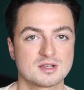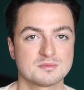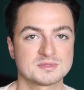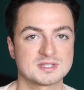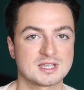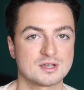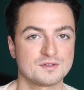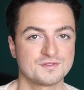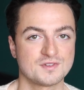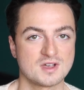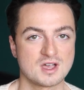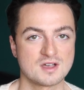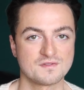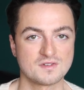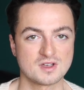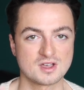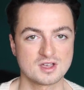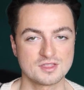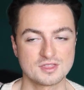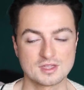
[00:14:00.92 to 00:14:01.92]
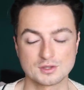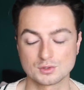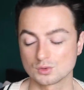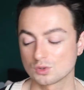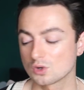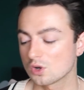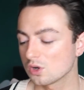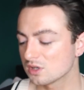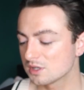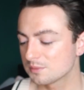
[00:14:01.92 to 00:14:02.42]
comes out further than
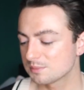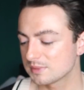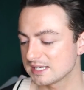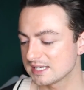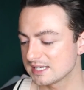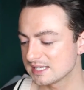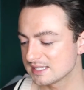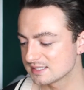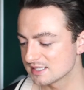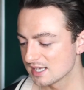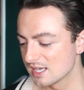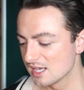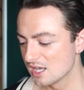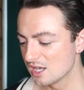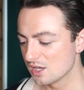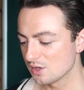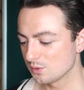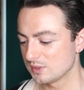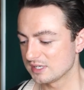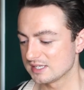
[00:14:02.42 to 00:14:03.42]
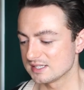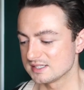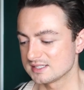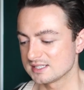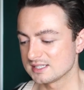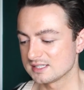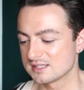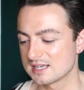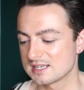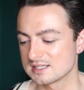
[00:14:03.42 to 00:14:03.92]
your collar piece. We can
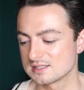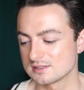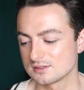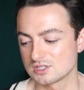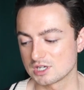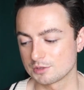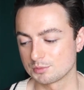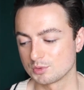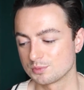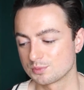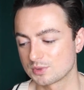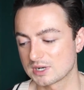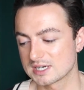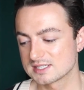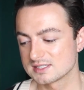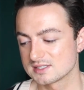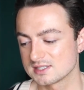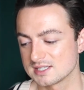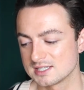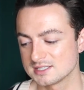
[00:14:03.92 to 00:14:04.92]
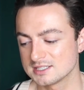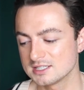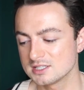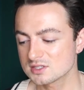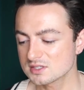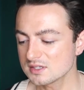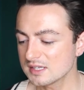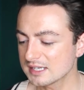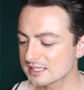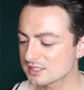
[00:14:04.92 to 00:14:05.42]
see that it's a double breasted. It
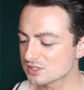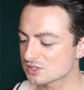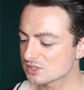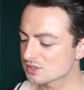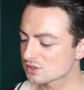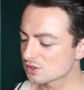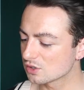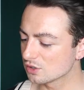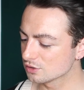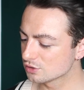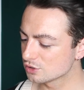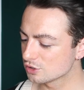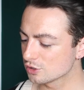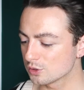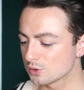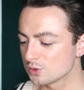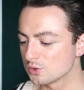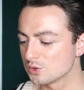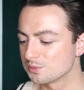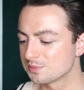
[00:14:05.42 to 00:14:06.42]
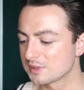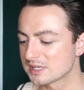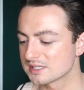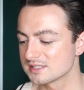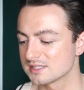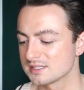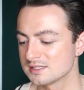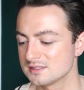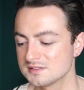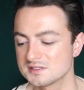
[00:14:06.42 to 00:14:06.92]
looks like it's just got two
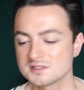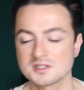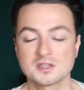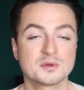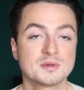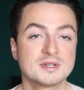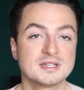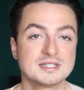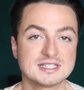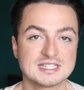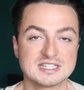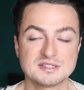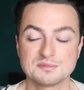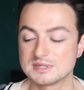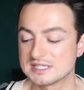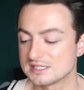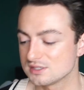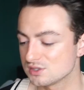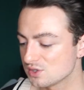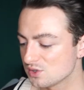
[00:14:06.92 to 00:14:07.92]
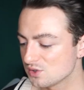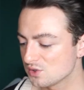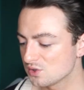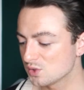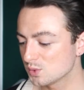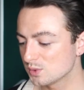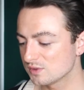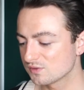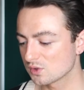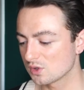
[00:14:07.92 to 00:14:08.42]
buttons, so a
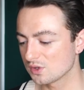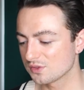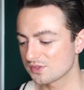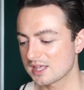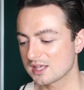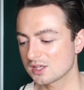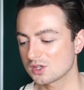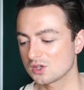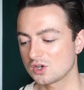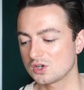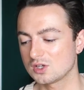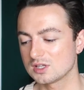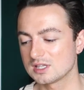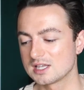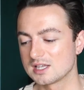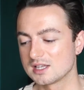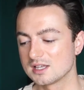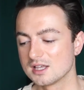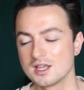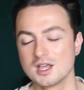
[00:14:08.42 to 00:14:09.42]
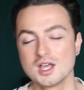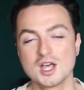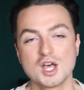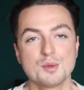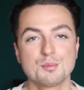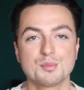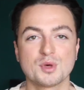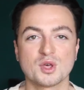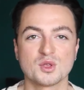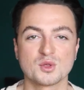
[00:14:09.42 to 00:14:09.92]
DB2, we've got that collar
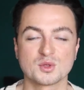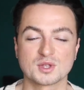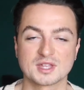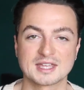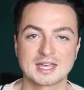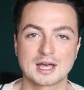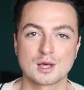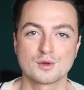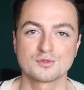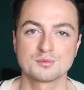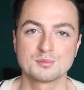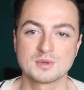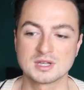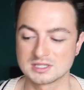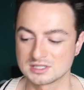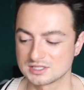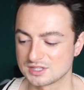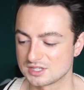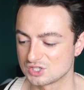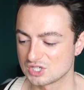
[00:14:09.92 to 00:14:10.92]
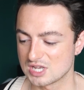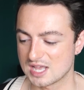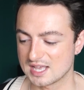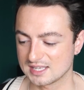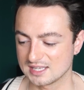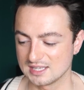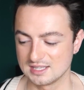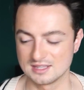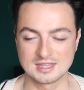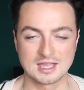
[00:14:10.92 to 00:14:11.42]
poking out from under the
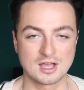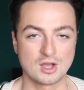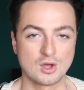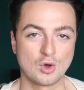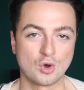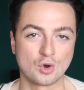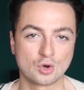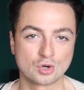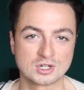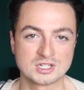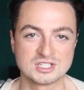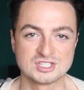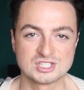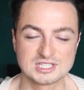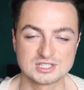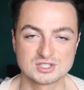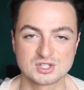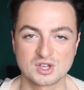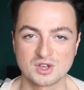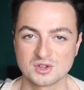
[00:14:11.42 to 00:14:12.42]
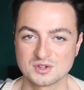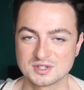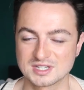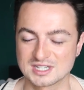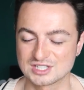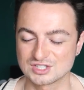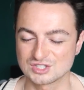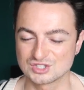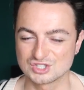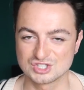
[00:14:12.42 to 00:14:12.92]
jacket in that orangey tone.
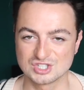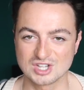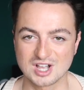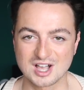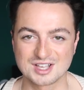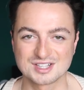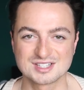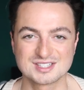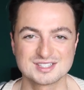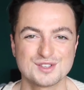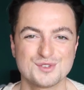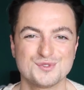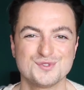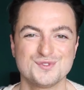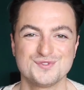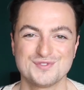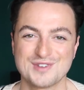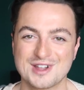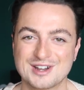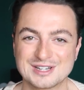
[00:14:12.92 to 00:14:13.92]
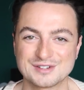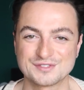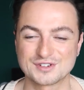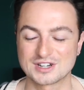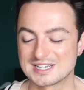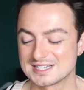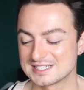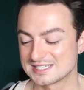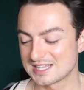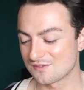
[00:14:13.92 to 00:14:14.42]
It's just very,
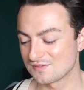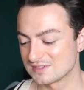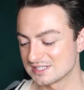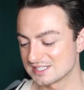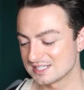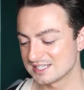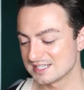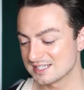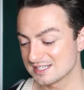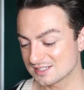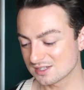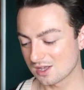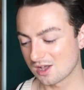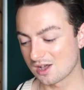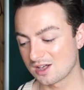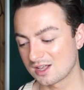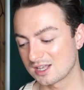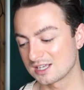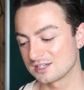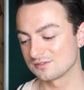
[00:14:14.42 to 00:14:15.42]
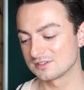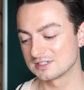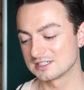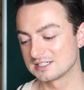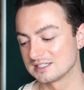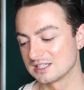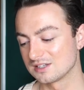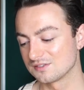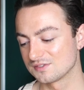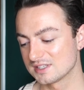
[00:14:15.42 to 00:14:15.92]
very 70s. I
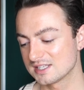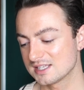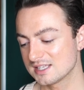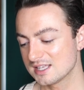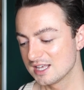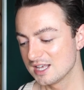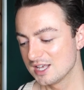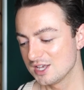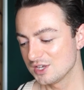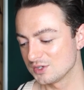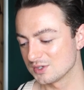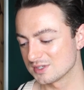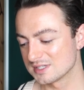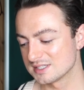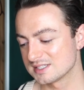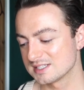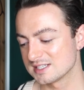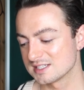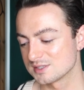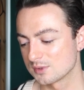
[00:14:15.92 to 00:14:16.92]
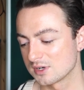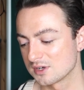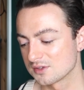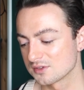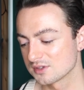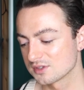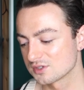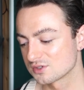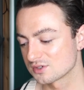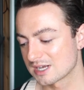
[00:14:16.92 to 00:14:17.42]
really love it. You can see as well
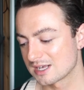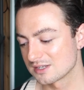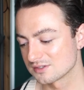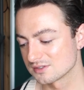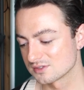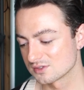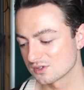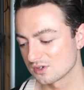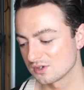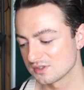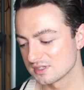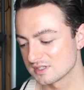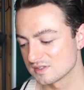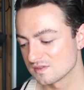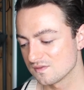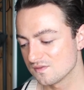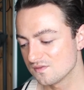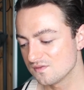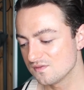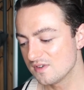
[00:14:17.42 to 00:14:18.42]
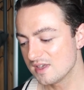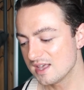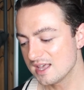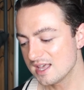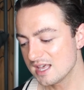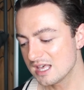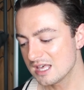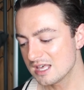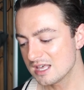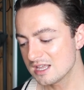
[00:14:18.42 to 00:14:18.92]
that the trousers got this
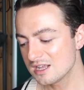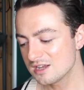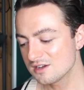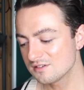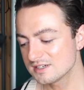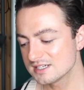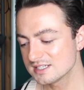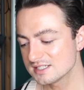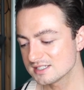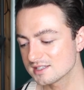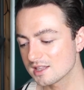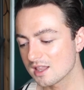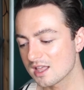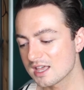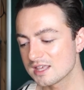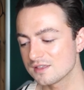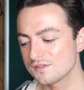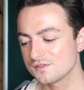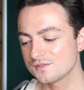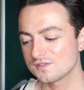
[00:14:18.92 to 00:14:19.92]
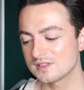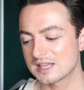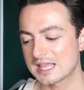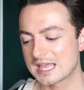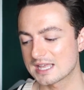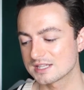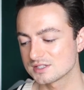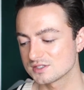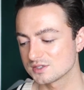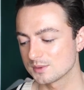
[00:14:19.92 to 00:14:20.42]
very slight
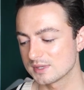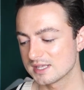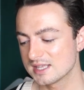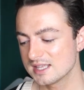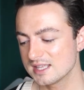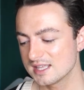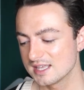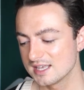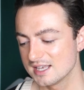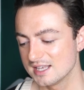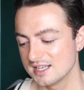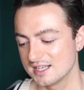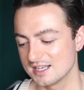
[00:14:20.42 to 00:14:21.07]
flare to it.